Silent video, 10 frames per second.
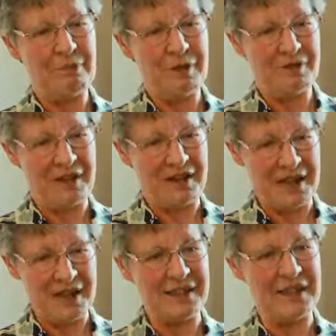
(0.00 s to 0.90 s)
Been
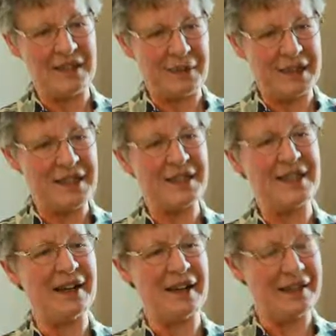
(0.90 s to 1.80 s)
fantastic coming to
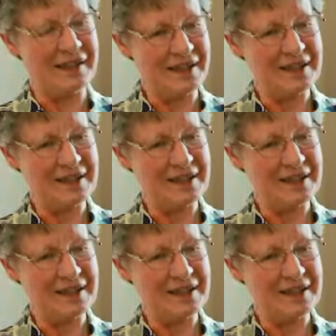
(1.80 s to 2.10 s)
Thailand.